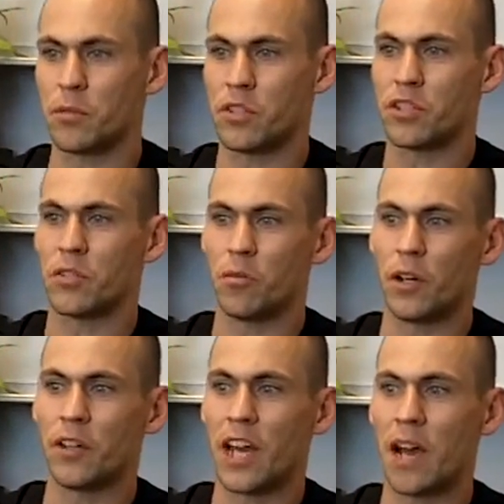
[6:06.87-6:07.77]
in a position
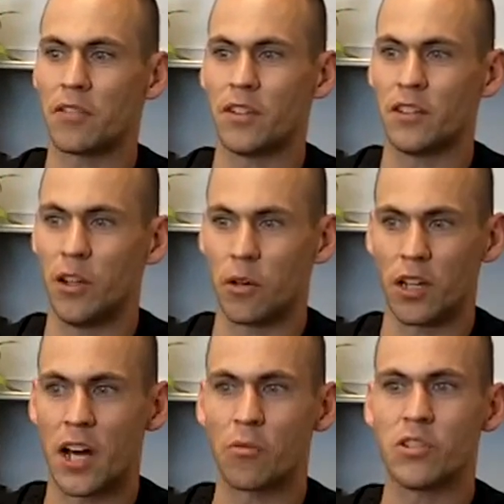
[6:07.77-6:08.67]
where they have to deal with
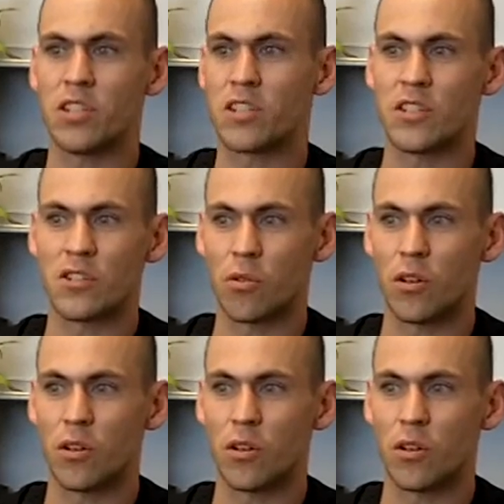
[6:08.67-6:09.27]
a lot of resistance,